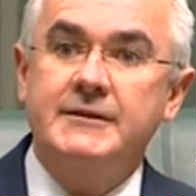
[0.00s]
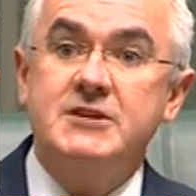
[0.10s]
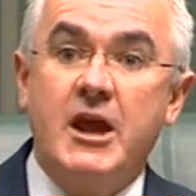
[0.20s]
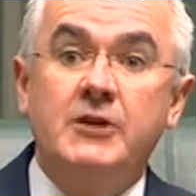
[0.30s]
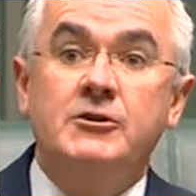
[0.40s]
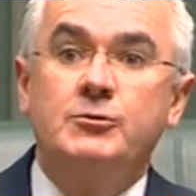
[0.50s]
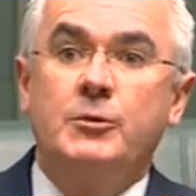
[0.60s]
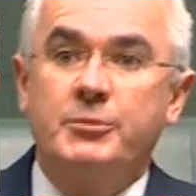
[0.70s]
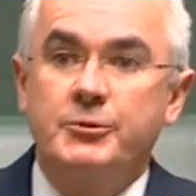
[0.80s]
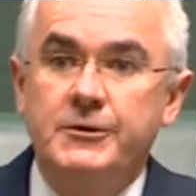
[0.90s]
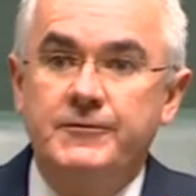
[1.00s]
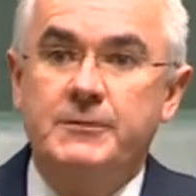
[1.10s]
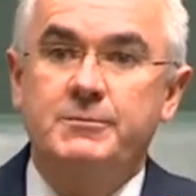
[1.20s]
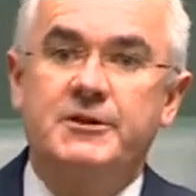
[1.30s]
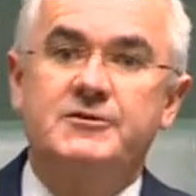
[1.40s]
tend to approve
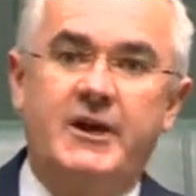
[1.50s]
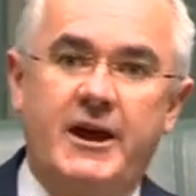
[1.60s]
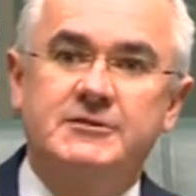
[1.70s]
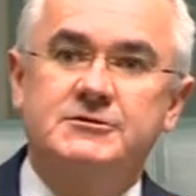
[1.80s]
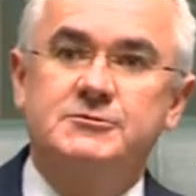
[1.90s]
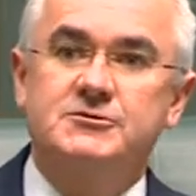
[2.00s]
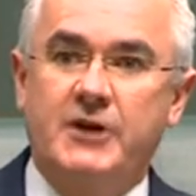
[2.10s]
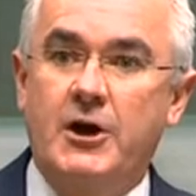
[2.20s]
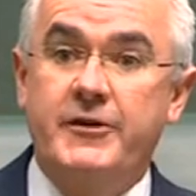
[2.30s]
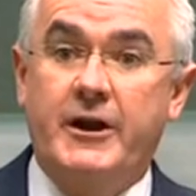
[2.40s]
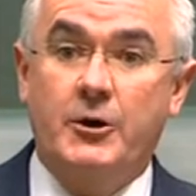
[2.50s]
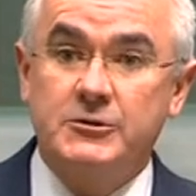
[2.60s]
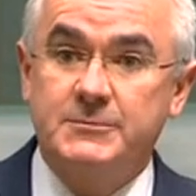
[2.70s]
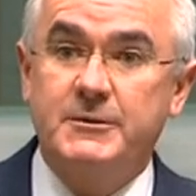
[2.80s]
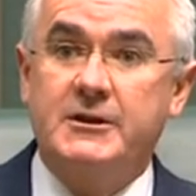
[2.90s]
them because councils know that
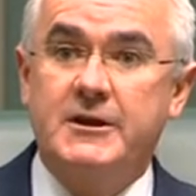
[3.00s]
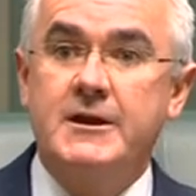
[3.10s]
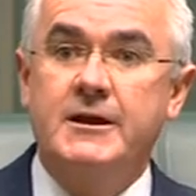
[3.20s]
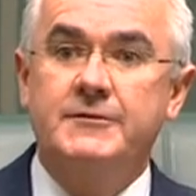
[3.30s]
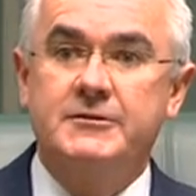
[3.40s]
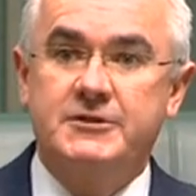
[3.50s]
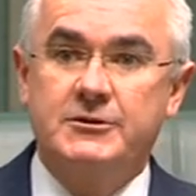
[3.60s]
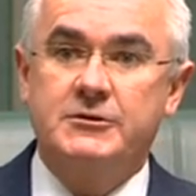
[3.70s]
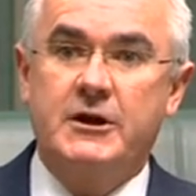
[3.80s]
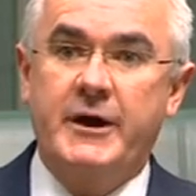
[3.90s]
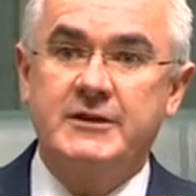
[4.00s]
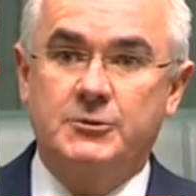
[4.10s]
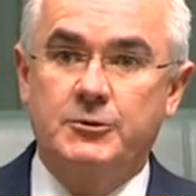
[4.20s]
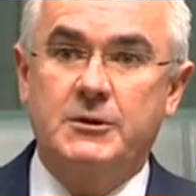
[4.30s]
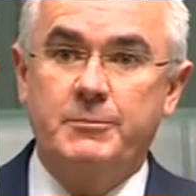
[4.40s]
ultimately the telco has
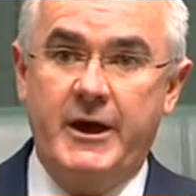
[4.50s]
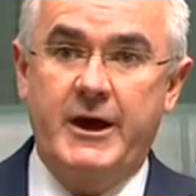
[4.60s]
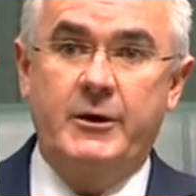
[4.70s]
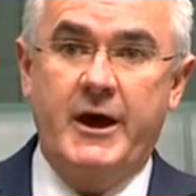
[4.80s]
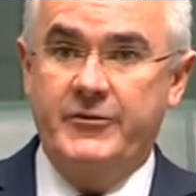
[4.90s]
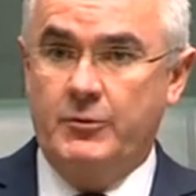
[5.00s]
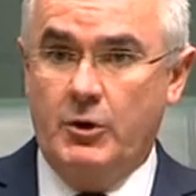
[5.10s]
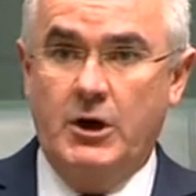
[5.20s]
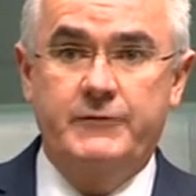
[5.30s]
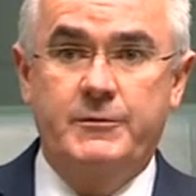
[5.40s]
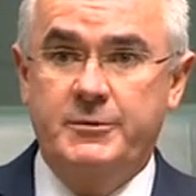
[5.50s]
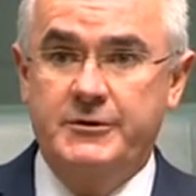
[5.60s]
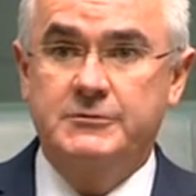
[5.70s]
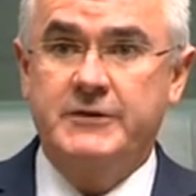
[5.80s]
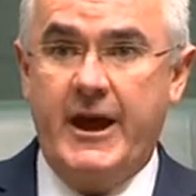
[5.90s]
all the power and the right of
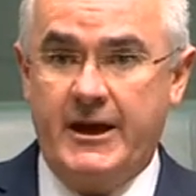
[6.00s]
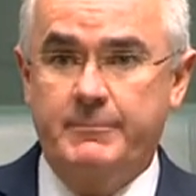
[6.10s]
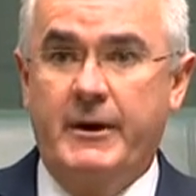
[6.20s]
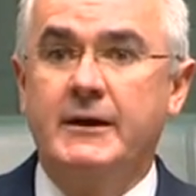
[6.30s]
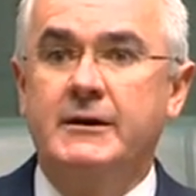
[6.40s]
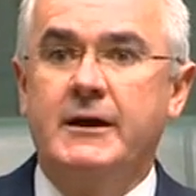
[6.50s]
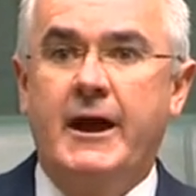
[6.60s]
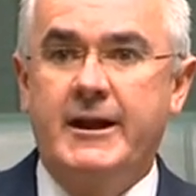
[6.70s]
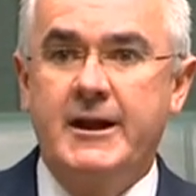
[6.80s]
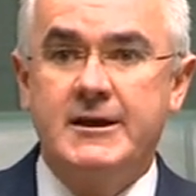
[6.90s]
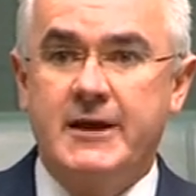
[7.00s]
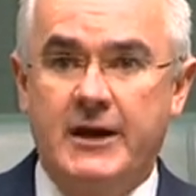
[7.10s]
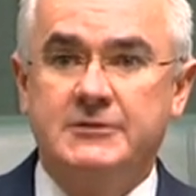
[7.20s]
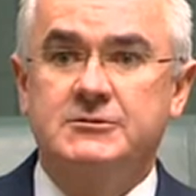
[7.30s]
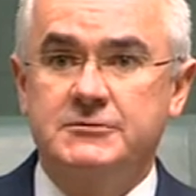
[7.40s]
appeal to ACMA, and any
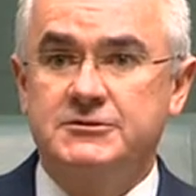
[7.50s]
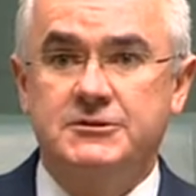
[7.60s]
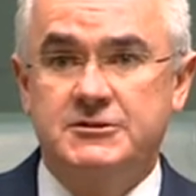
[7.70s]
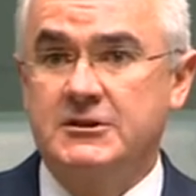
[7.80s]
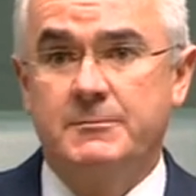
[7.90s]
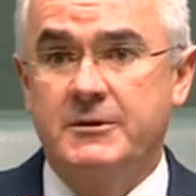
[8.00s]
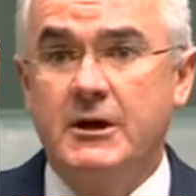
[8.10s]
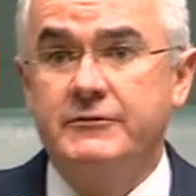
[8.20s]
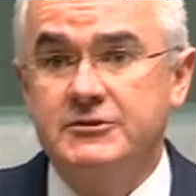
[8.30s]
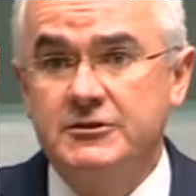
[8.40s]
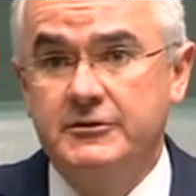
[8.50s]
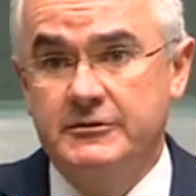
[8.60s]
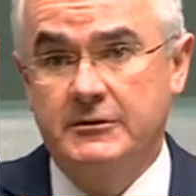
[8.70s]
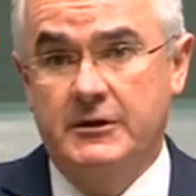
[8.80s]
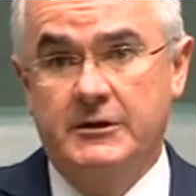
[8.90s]
council decision can be overturned.